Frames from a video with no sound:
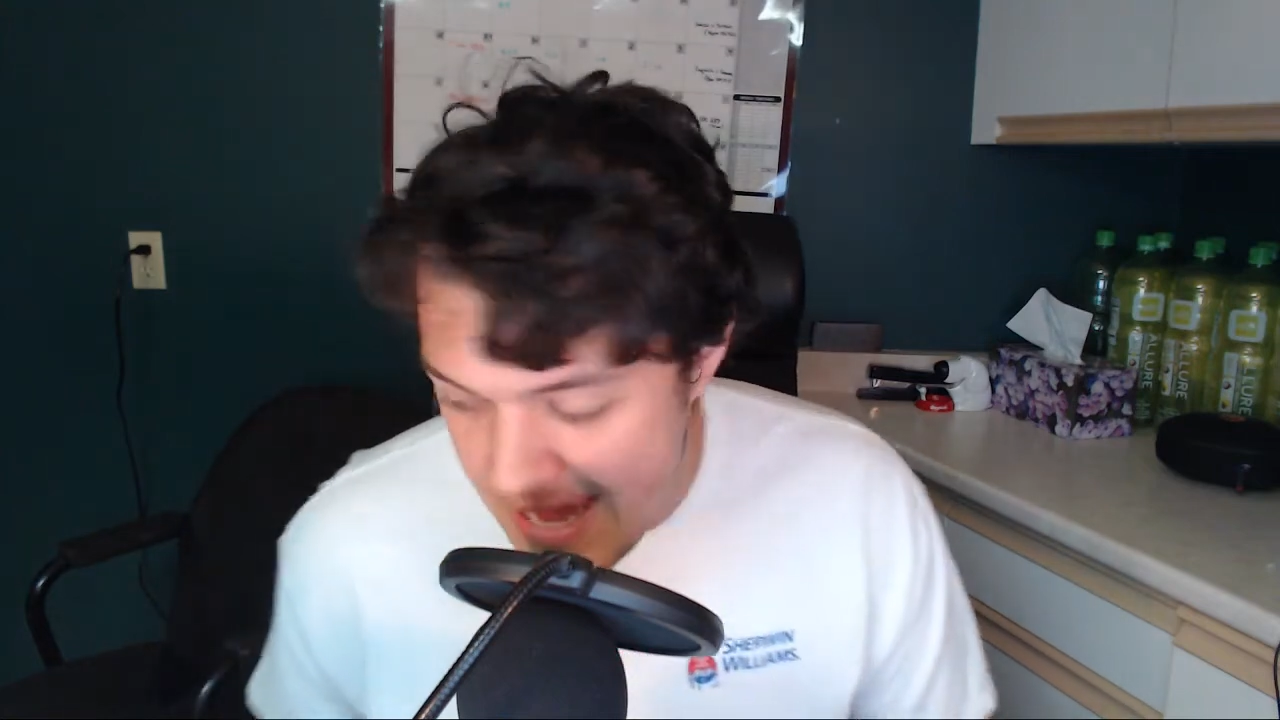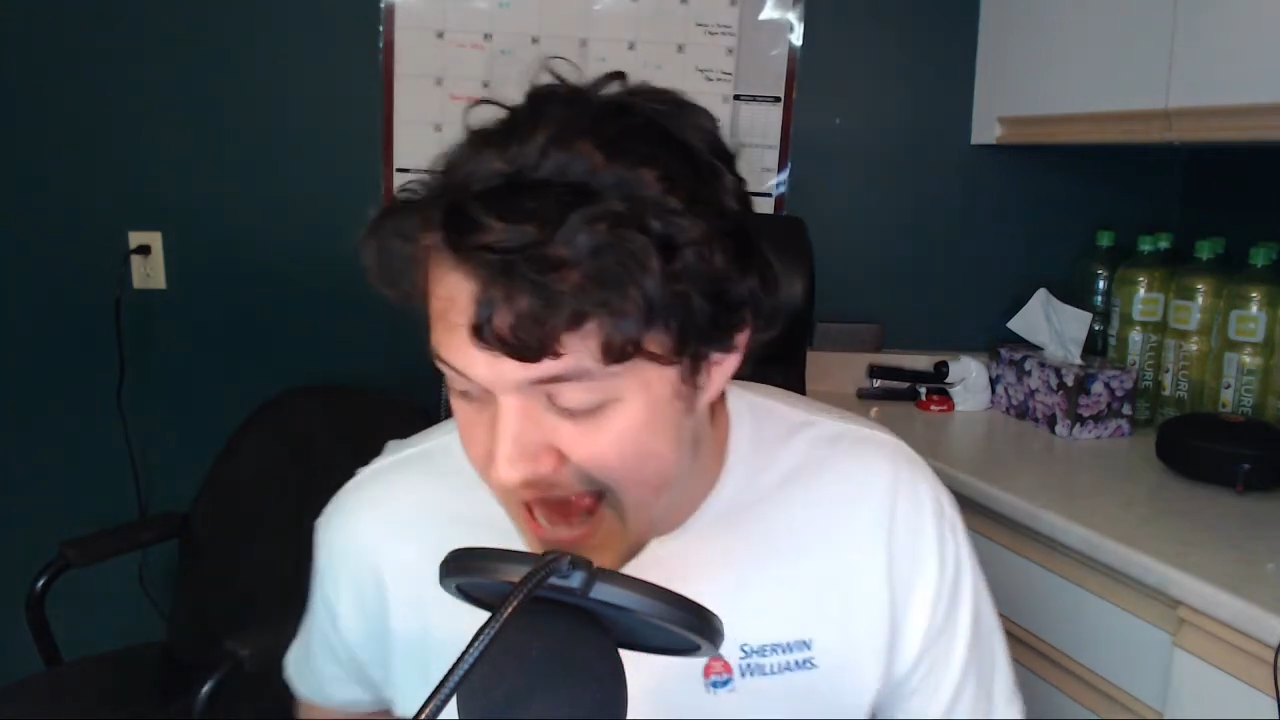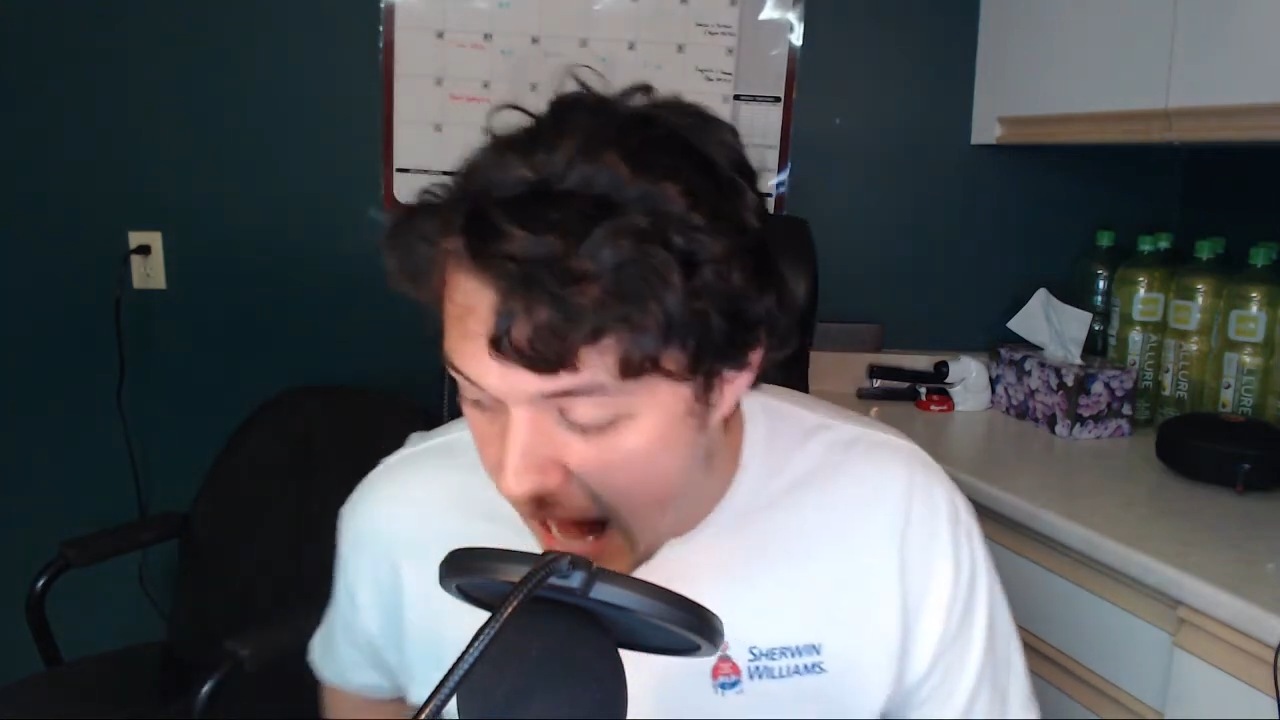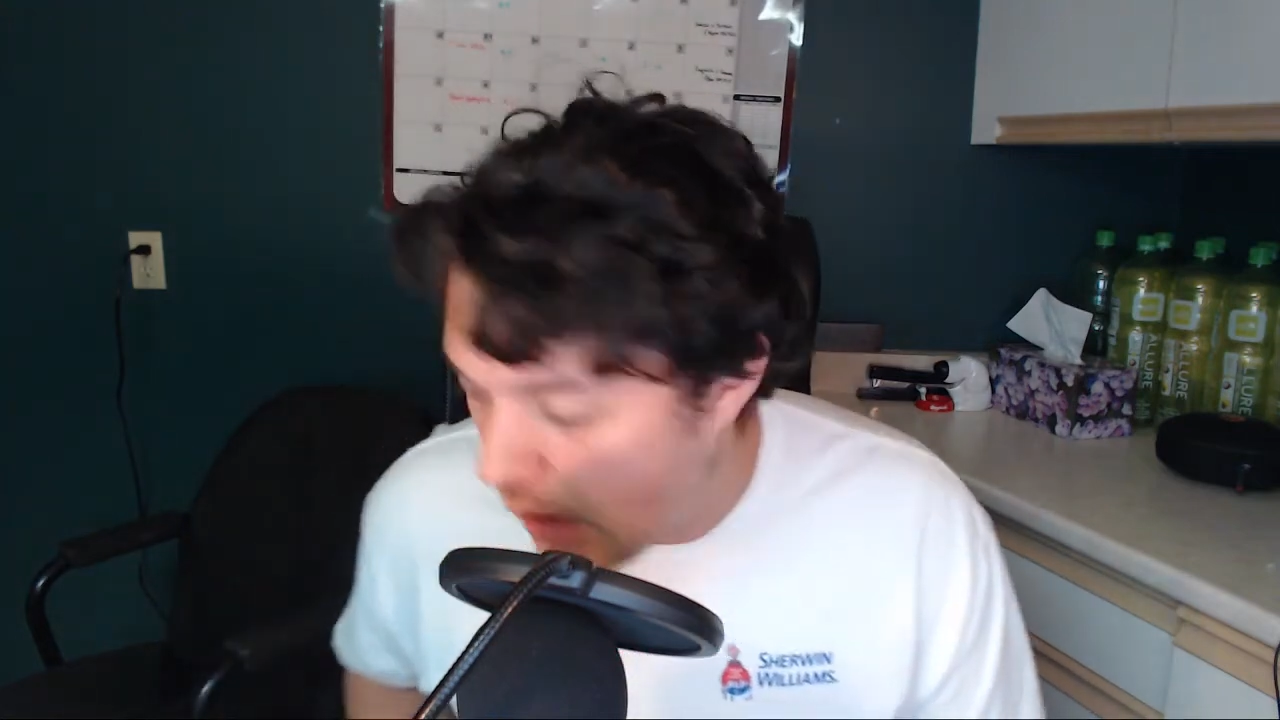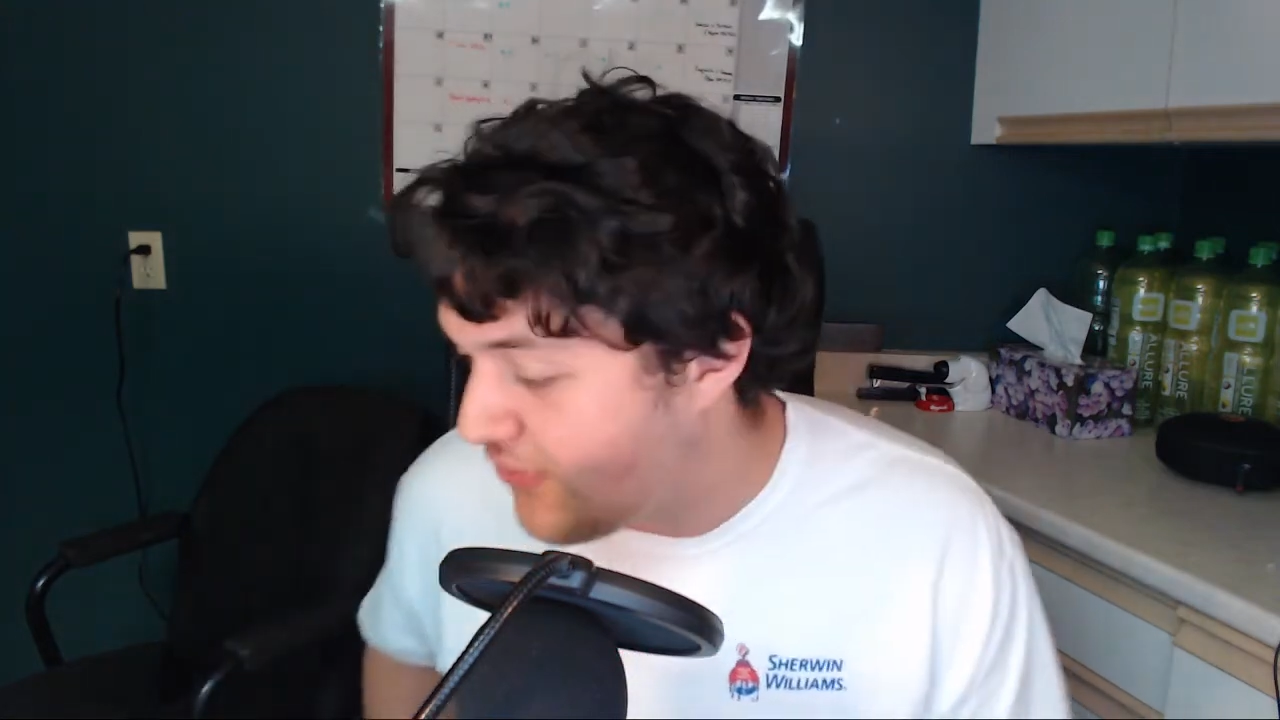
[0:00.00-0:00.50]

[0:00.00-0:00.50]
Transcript: now.